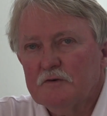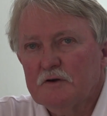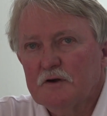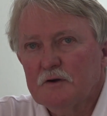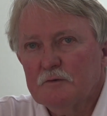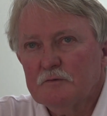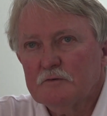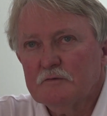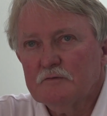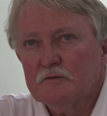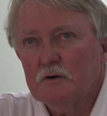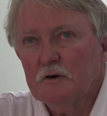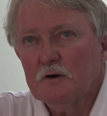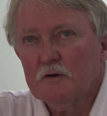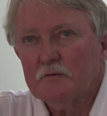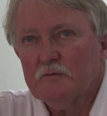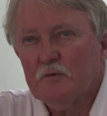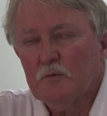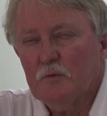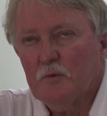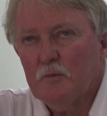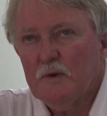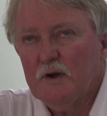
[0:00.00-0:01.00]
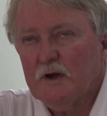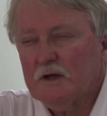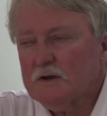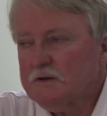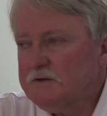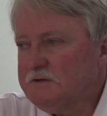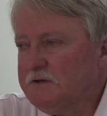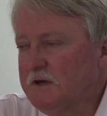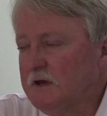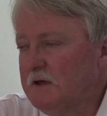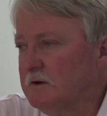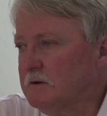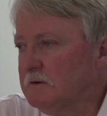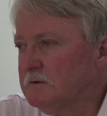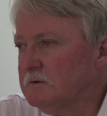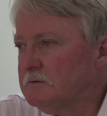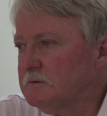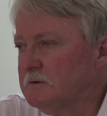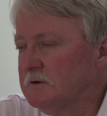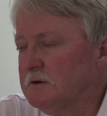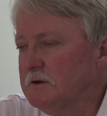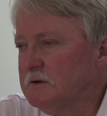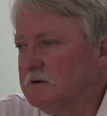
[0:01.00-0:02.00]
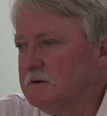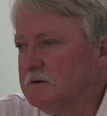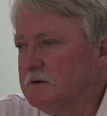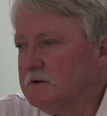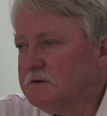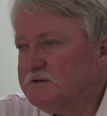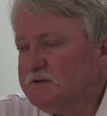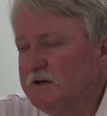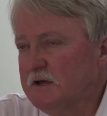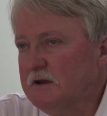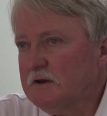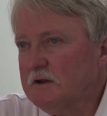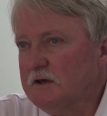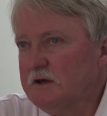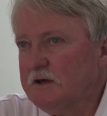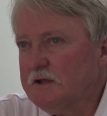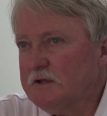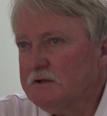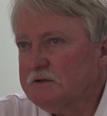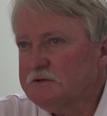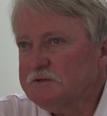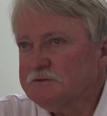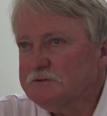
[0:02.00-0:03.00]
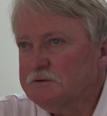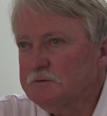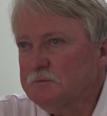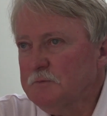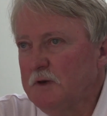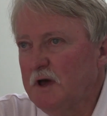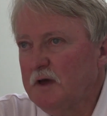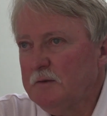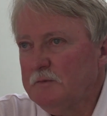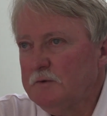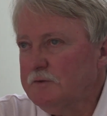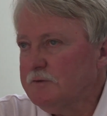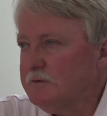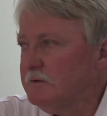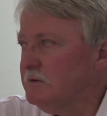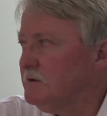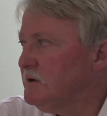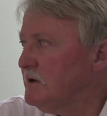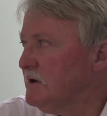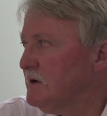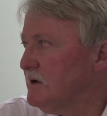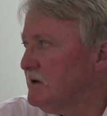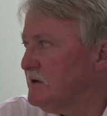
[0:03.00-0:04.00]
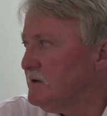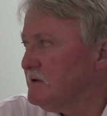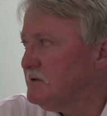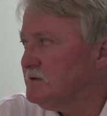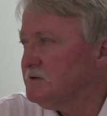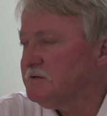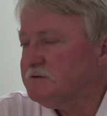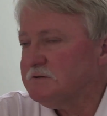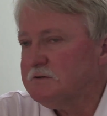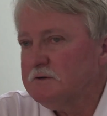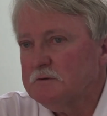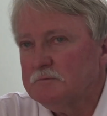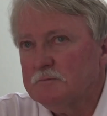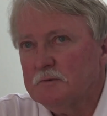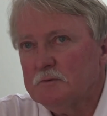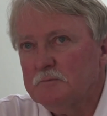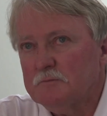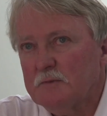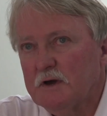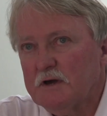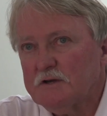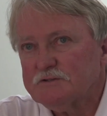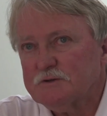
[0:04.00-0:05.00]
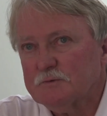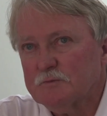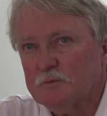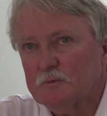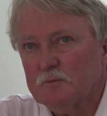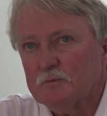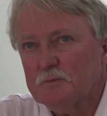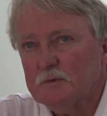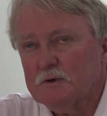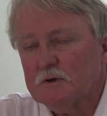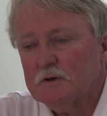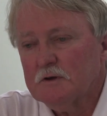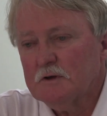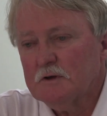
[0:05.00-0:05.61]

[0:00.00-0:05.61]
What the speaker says: feel we've gone from about 10 litres to maybe 30 litres, the maximum.